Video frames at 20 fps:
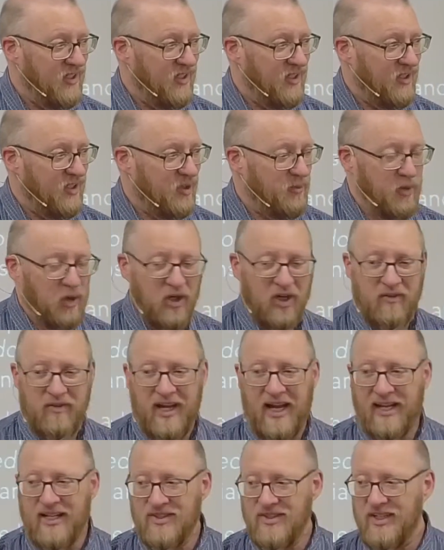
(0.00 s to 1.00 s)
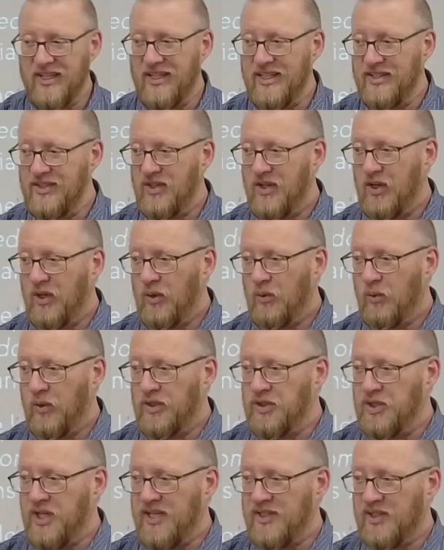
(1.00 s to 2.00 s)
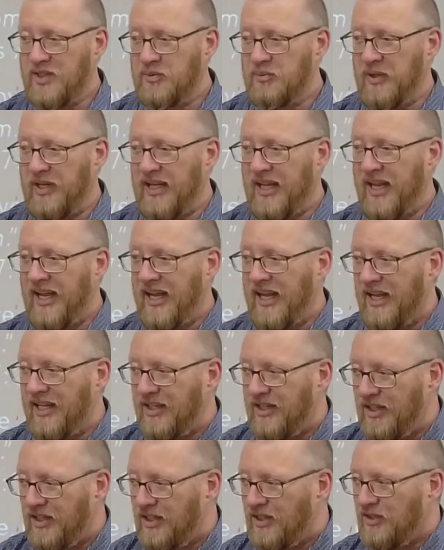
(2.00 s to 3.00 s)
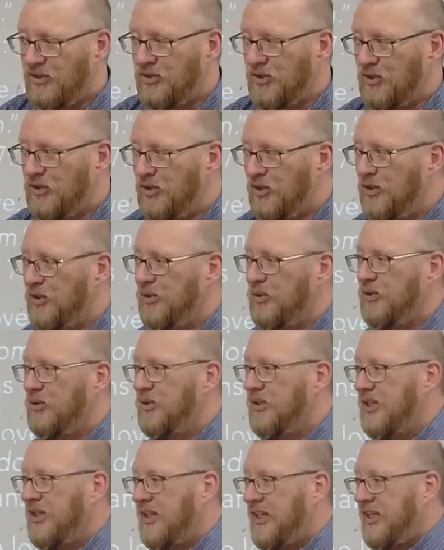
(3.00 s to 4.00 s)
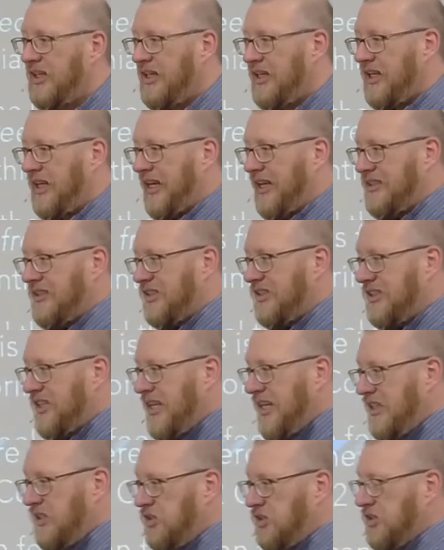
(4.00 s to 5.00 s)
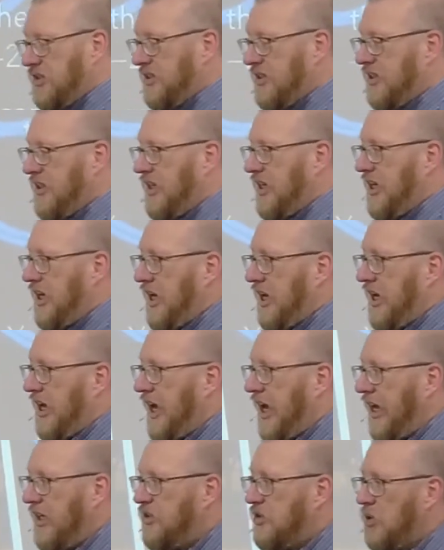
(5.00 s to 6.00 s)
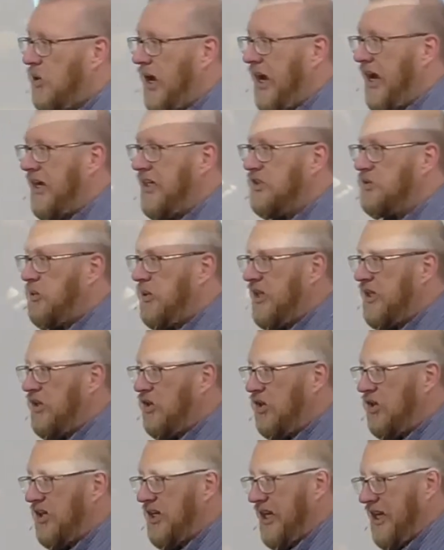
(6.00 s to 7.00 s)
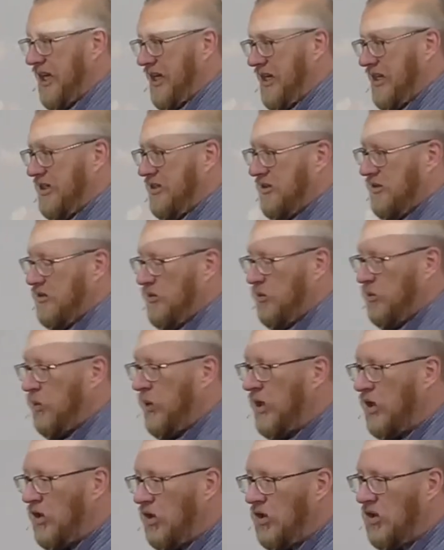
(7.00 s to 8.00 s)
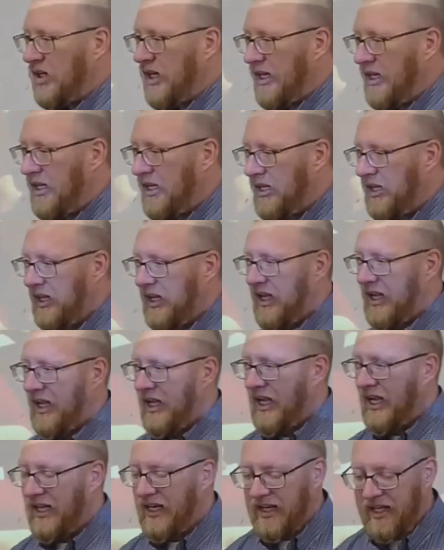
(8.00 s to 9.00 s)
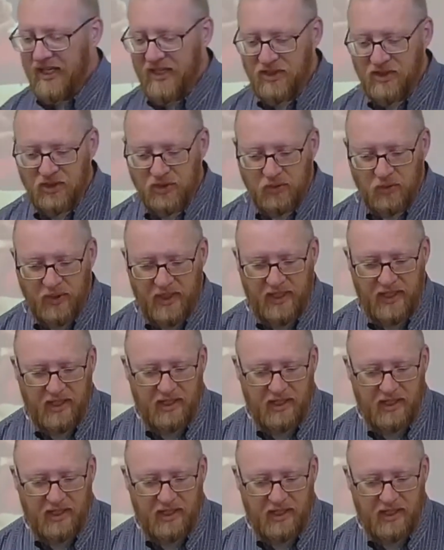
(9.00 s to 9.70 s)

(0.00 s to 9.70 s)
The book of Acts is what Jesus began to do and to teach. And so as we look at it, we're looking at history